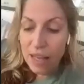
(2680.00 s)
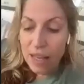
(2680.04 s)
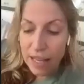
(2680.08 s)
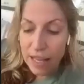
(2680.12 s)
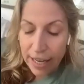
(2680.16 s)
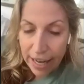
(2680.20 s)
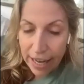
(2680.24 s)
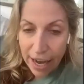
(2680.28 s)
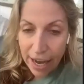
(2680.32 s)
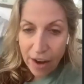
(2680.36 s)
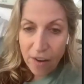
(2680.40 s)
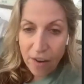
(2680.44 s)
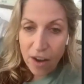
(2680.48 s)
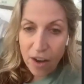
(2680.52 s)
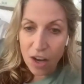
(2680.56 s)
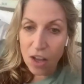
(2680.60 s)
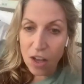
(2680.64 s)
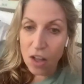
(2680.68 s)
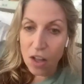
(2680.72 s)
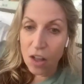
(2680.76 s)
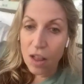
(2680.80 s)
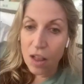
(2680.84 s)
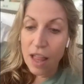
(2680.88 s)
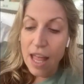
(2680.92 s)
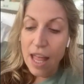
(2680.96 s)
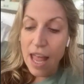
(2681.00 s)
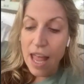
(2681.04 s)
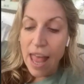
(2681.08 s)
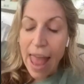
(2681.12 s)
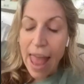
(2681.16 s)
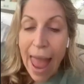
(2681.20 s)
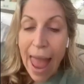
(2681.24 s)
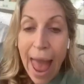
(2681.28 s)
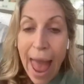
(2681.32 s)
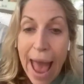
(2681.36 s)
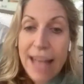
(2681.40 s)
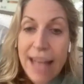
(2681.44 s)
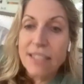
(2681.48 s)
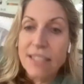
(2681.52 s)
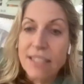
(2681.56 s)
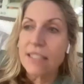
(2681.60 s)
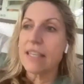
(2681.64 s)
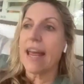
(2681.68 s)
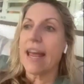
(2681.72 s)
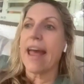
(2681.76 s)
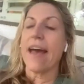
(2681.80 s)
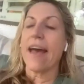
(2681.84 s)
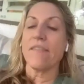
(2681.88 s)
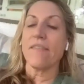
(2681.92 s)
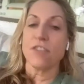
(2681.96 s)
like Ariel has to
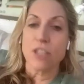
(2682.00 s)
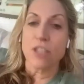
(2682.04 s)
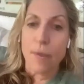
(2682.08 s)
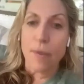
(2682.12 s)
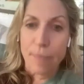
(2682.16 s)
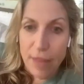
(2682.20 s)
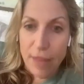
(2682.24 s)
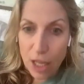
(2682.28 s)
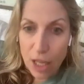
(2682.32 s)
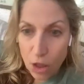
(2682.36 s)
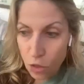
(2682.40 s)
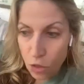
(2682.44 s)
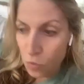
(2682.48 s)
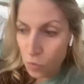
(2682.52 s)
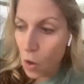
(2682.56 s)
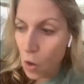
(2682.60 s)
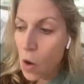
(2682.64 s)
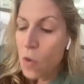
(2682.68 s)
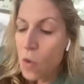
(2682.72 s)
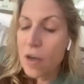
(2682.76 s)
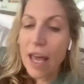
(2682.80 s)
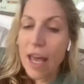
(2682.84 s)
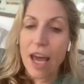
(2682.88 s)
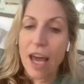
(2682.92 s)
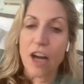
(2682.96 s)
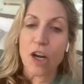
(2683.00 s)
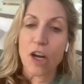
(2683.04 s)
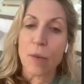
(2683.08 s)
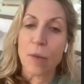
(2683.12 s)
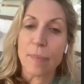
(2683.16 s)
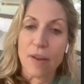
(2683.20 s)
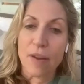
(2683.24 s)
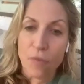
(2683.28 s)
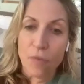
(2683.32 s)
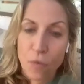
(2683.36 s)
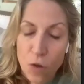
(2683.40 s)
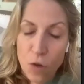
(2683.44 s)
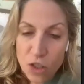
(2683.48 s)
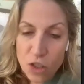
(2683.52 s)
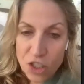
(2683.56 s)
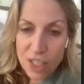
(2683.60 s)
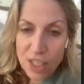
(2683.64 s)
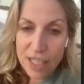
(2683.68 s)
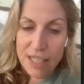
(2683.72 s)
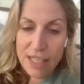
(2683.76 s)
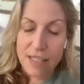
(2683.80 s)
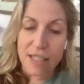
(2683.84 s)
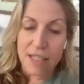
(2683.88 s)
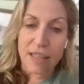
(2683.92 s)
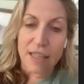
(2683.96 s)
have something thrown at her before she
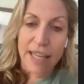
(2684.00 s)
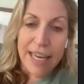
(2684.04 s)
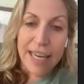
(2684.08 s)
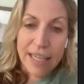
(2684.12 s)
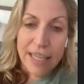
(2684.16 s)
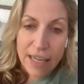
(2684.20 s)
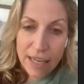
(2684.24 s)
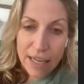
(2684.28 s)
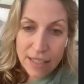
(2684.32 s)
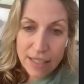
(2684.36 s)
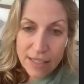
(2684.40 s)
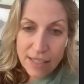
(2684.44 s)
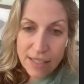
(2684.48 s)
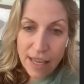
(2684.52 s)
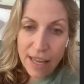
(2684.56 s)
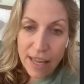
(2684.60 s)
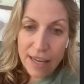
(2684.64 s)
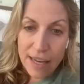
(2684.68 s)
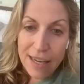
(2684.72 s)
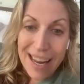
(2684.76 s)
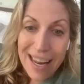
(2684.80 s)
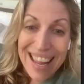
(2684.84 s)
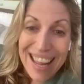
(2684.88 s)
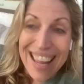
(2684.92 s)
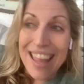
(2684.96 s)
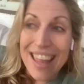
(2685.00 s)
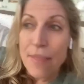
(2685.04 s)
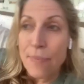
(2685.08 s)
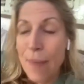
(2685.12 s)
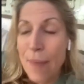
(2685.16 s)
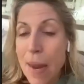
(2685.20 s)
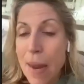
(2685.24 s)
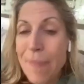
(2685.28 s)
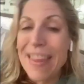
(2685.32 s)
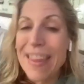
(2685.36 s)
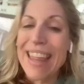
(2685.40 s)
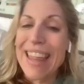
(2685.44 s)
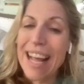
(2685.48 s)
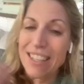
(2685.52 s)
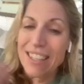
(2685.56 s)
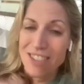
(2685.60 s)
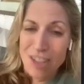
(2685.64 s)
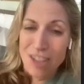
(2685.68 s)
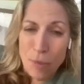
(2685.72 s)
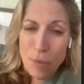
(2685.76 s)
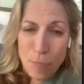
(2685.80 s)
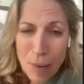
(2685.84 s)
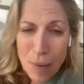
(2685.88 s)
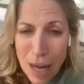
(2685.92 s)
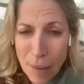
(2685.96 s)
gets a late night set. Maybe that's the
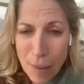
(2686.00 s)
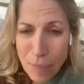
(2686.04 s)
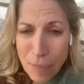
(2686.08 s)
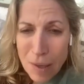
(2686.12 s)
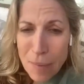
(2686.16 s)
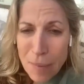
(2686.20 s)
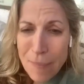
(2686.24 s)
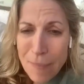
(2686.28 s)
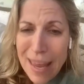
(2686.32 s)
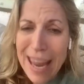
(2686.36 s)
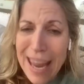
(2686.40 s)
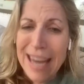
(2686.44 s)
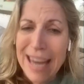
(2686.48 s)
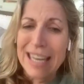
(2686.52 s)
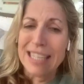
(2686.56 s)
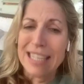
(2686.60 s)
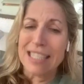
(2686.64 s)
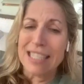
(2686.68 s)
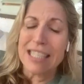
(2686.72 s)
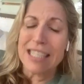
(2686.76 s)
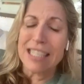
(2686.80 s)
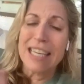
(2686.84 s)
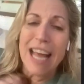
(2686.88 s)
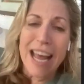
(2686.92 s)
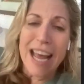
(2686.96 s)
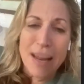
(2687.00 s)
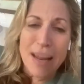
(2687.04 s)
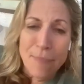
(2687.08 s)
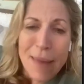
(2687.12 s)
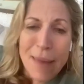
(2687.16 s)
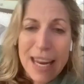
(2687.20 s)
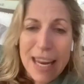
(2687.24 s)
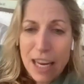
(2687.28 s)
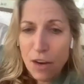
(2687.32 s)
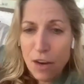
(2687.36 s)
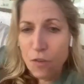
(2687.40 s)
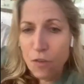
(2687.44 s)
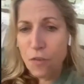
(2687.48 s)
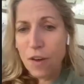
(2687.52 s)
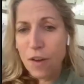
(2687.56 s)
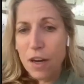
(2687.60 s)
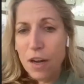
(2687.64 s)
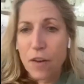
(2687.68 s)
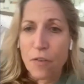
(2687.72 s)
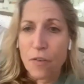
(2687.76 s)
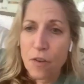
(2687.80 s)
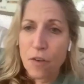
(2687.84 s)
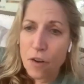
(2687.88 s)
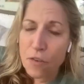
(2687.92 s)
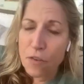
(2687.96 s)
problem, and it's not making fun of
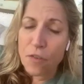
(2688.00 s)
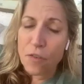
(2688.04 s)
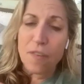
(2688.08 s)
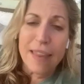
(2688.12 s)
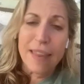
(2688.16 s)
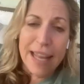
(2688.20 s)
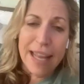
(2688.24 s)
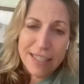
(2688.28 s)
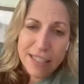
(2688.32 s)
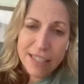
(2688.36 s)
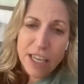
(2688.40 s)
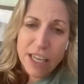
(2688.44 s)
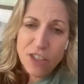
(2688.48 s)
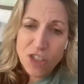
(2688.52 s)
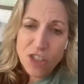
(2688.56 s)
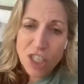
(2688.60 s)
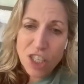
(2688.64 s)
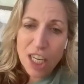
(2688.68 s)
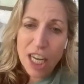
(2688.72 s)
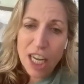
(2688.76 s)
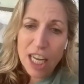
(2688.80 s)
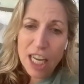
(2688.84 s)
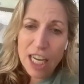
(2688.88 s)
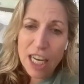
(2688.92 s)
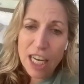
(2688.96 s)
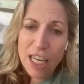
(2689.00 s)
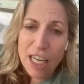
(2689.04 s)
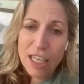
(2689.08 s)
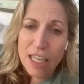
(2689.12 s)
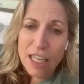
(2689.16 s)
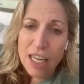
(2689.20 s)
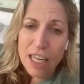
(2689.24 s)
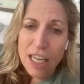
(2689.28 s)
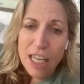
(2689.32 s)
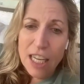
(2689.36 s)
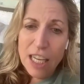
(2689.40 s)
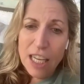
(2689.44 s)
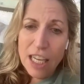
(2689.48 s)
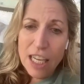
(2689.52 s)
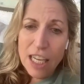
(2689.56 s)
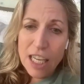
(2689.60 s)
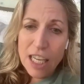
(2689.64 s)
her for that's how she got in.